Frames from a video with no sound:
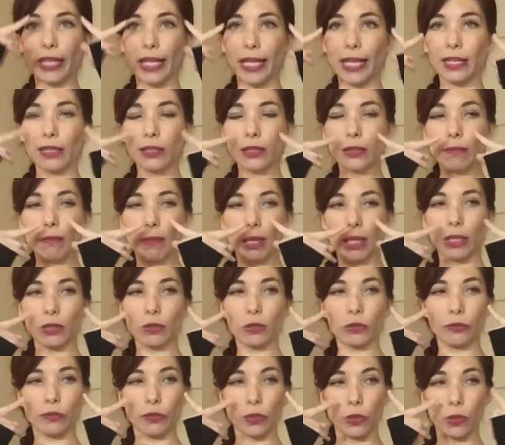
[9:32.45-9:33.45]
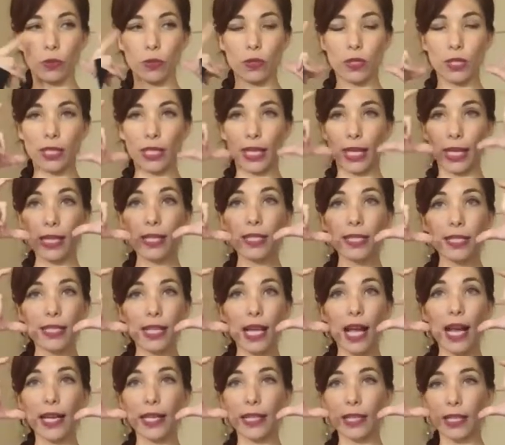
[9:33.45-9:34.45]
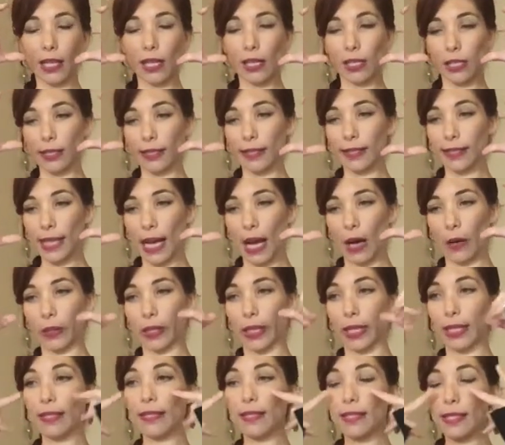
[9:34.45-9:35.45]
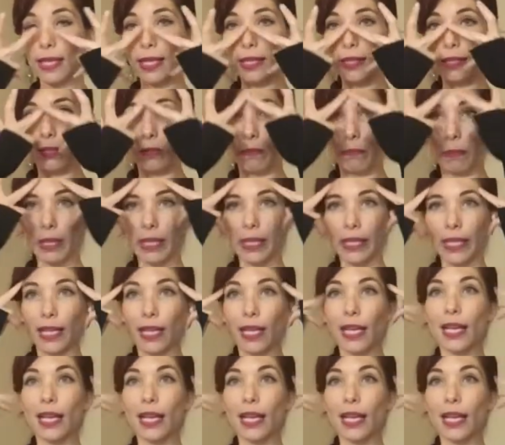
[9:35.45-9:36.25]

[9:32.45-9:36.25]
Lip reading: inner microphones inside our sound, inside our body,